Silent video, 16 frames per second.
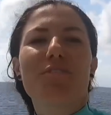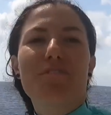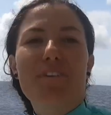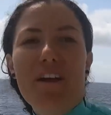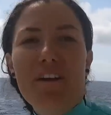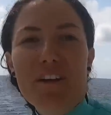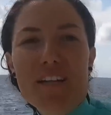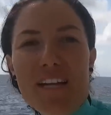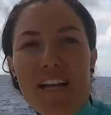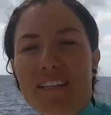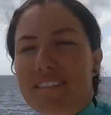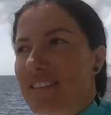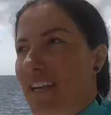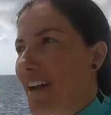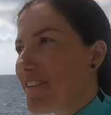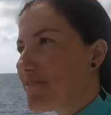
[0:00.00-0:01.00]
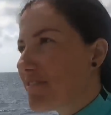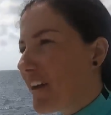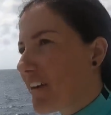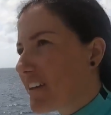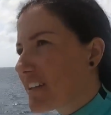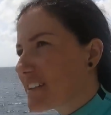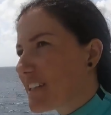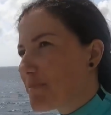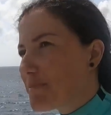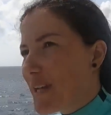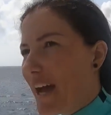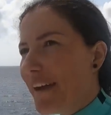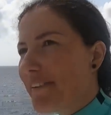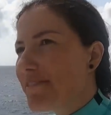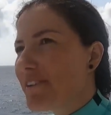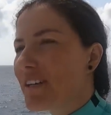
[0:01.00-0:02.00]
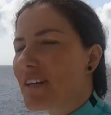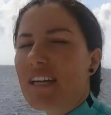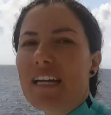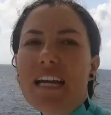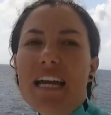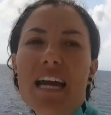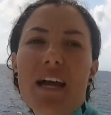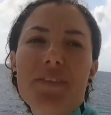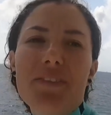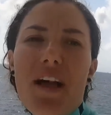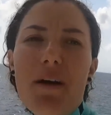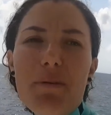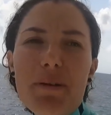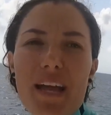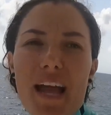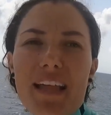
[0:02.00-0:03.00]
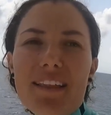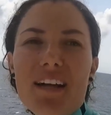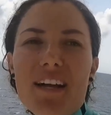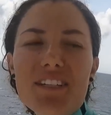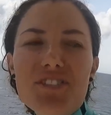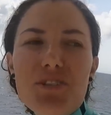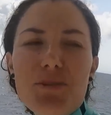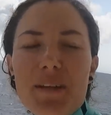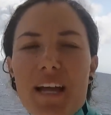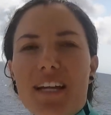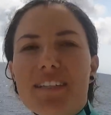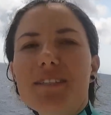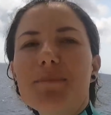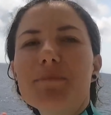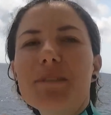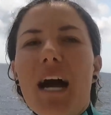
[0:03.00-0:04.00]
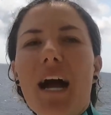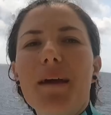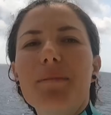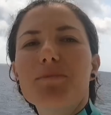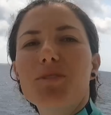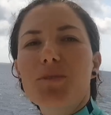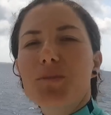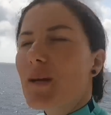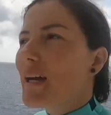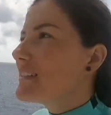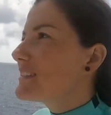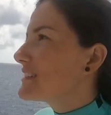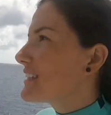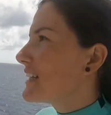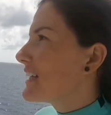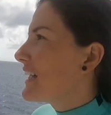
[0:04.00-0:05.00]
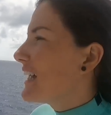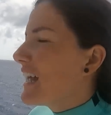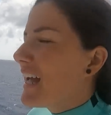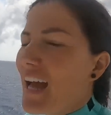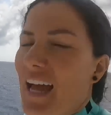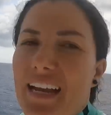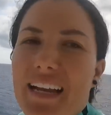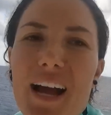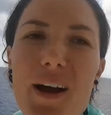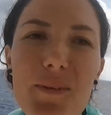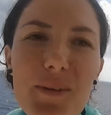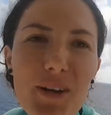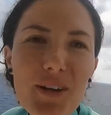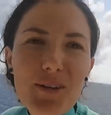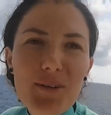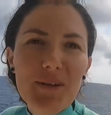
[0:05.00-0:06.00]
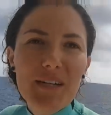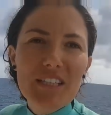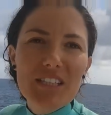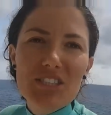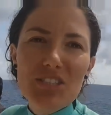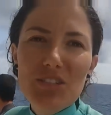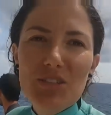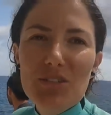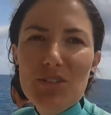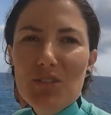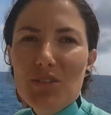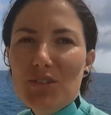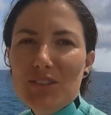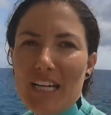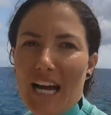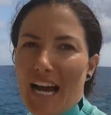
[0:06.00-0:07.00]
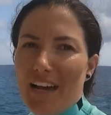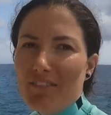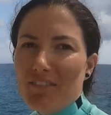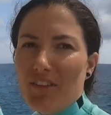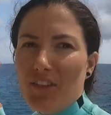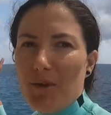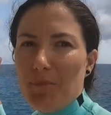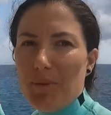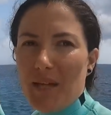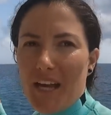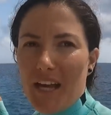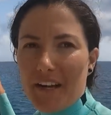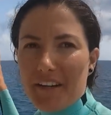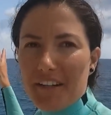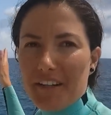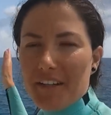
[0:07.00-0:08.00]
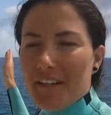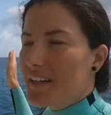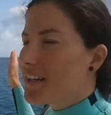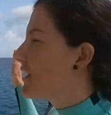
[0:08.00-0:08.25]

a very nice dive, very deep dive. Then we had lunch, we had some time to rest, and now we are going to dive the pier,